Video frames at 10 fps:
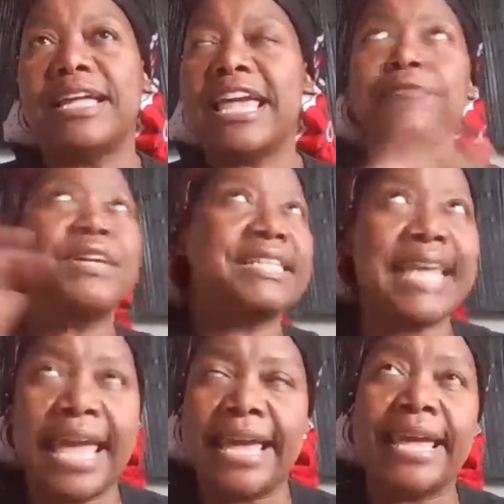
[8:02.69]
every
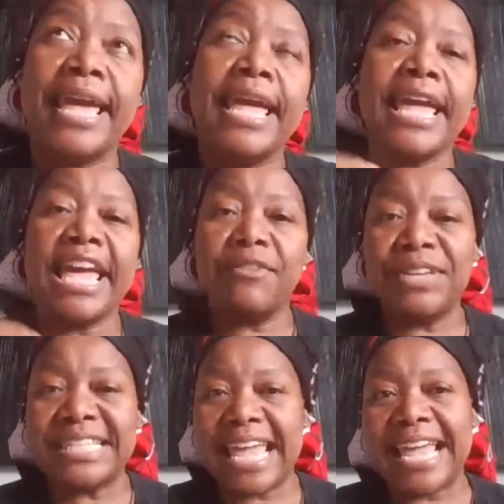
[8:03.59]
day.
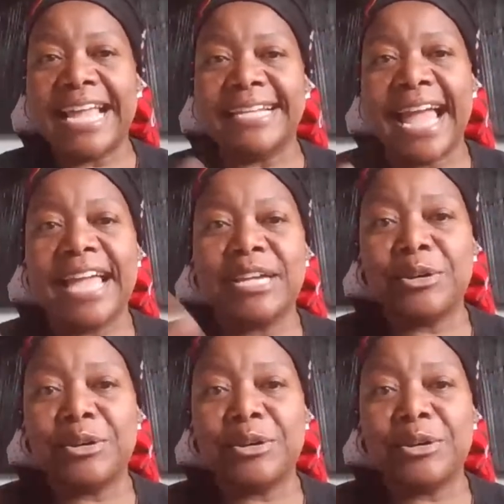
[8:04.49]
And I